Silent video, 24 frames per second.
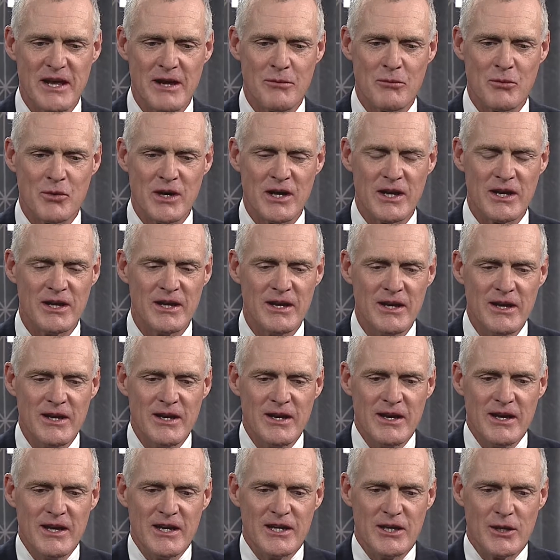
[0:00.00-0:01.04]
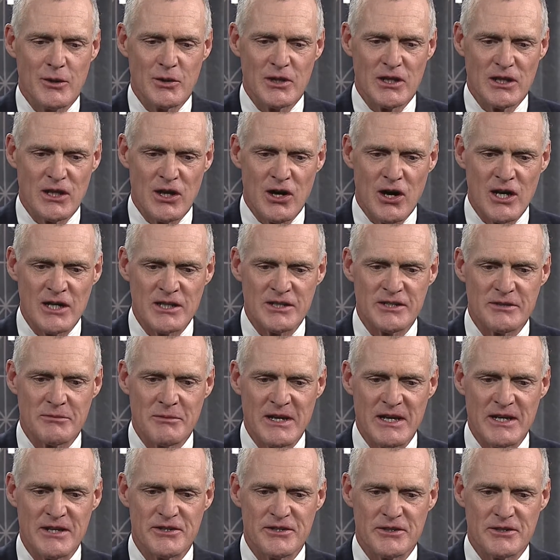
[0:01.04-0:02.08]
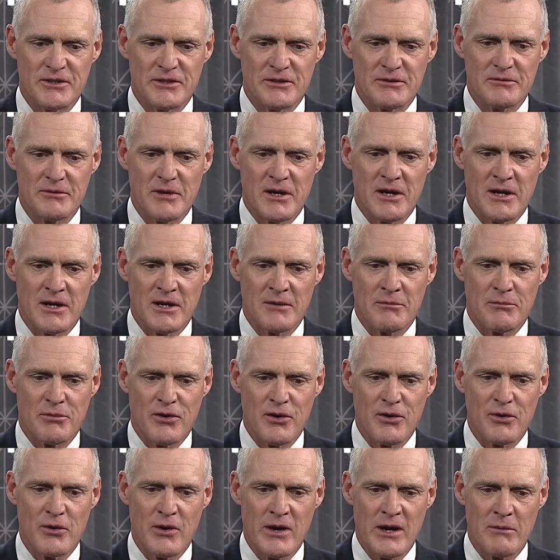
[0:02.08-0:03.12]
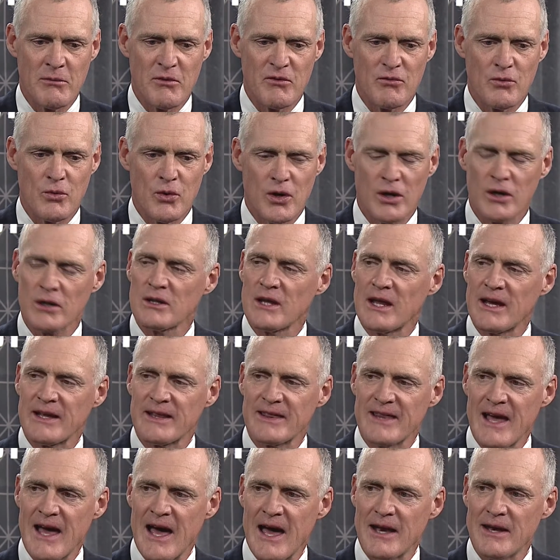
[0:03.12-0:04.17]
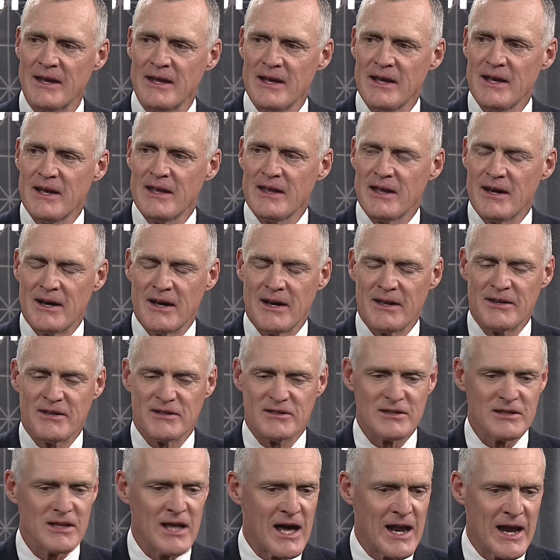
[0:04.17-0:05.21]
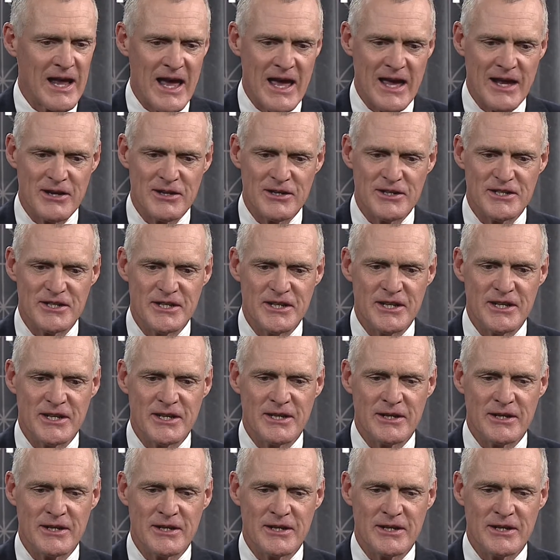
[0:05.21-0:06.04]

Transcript: And when you launch a major program of work like that, there's a lot of energy,